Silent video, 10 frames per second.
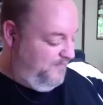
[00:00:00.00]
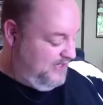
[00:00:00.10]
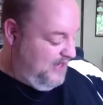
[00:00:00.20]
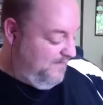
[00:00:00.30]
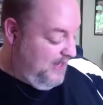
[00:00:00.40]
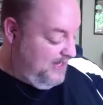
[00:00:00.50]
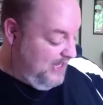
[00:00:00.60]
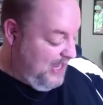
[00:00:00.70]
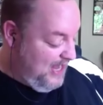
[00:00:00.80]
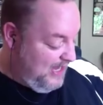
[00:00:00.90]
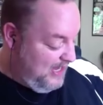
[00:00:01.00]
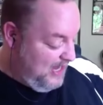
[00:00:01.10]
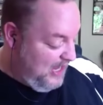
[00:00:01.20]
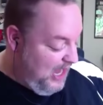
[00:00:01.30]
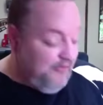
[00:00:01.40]
stuff like that. And
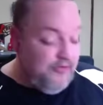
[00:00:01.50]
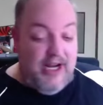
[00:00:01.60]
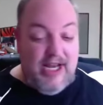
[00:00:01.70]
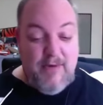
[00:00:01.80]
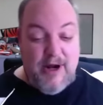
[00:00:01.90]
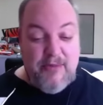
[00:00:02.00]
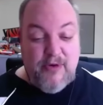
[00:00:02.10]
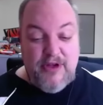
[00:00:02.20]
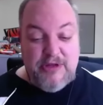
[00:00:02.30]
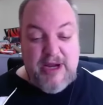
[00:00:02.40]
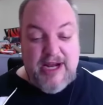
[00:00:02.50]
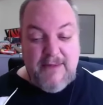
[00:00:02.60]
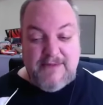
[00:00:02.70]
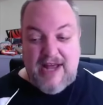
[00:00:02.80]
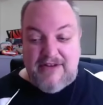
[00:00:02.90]
uh, I really want to pull those
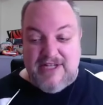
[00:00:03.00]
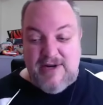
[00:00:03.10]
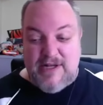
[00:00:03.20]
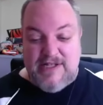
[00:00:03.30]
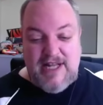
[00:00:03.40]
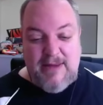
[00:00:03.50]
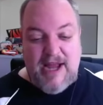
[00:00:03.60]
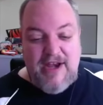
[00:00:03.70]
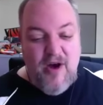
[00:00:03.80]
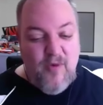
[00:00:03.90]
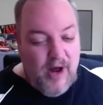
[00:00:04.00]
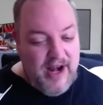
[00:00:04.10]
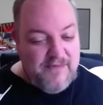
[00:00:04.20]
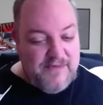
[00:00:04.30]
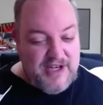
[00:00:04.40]
pickups out and see what's in them. I know one
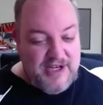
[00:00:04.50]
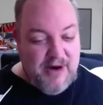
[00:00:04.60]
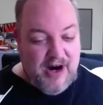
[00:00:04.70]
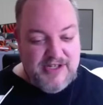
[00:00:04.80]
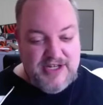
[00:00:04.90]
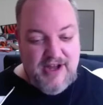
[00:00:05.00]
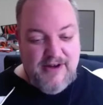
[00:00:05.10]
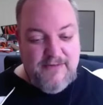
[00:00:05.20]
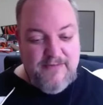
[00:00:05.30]
of them's a DiMarzio,